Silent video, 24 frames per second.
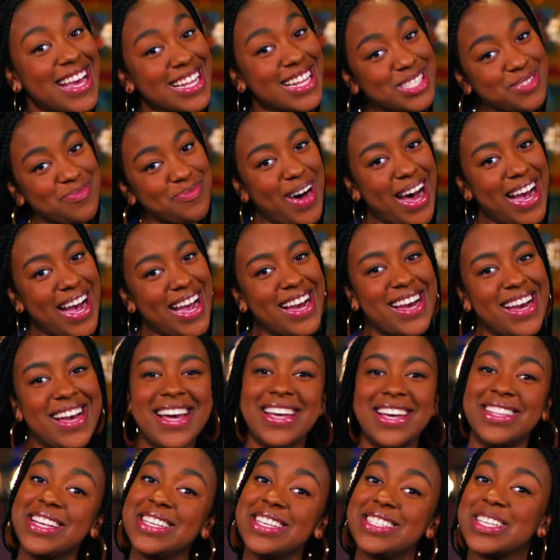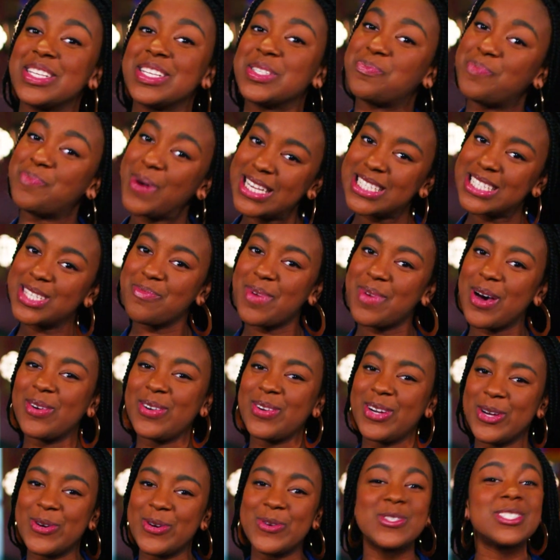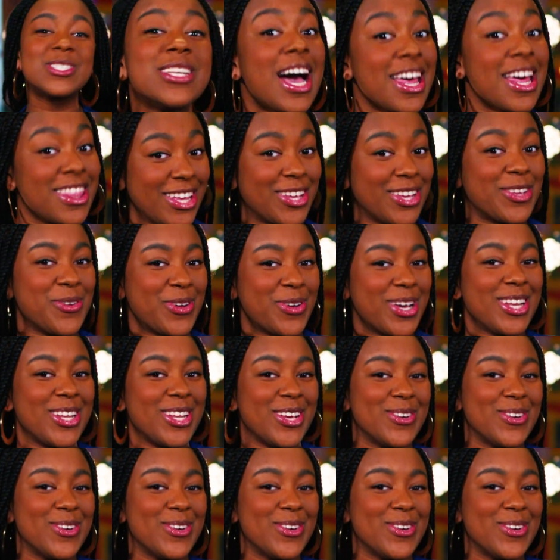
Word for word: it's Myah, and this is Buzzed About News I Think You Can